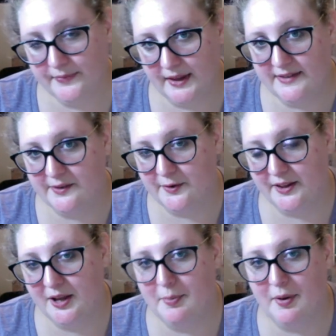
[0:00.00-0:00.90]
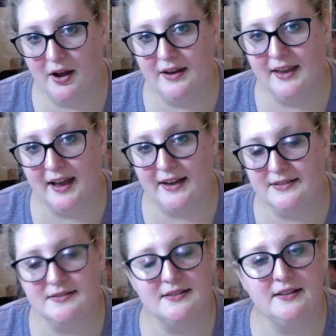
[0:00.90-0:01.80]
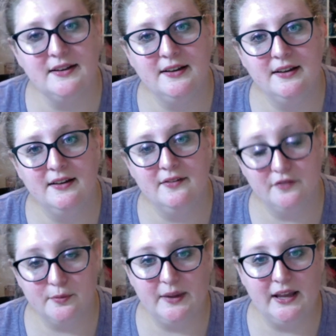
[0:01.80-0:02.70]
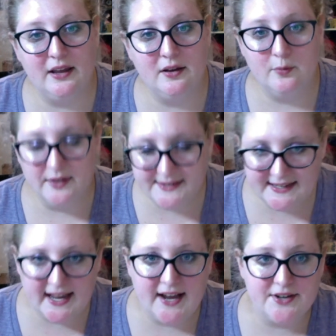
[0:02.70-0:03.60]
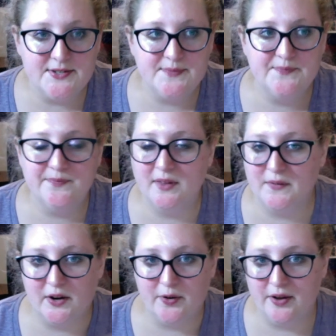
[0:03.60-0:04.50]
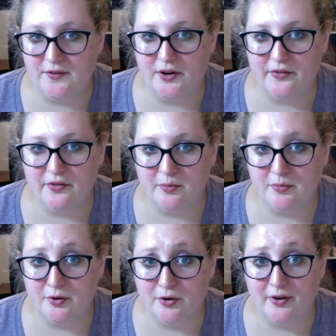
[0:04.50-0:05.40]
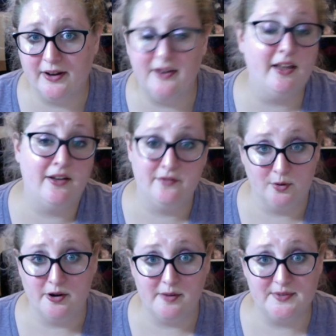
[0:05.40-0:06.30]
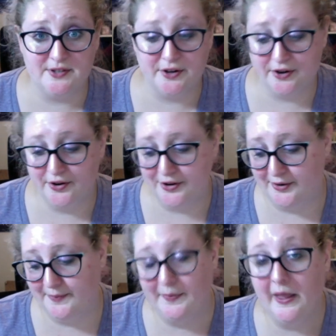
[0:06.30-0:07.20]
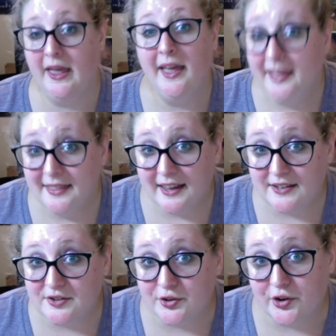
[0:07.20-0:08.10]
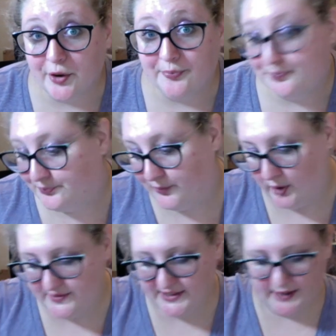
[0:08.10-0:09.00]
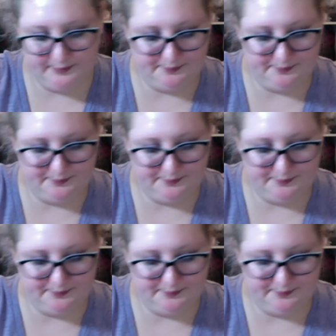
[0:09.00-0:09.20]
Is it really a podcast for me with stash if I don't have yarn from Corinne of Hawari Bazaar Yarn Co? The answer is no. No, it's not.